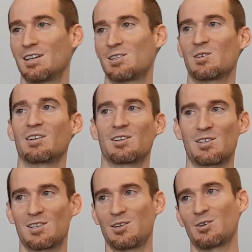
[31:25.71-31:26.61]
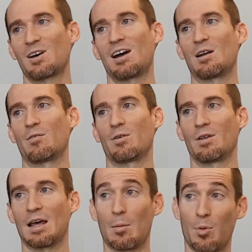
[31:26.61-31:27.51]
So there's still kind of
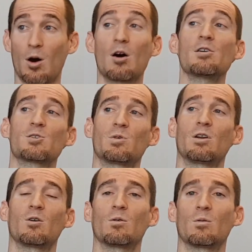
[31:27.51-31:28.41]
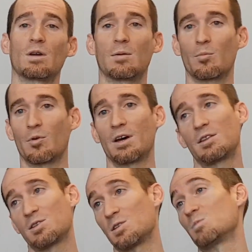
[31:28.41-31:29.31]
that pause we know in
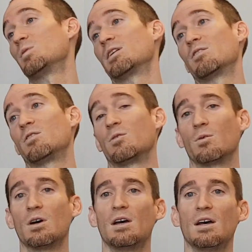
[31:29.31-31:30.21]
breaths is big, too.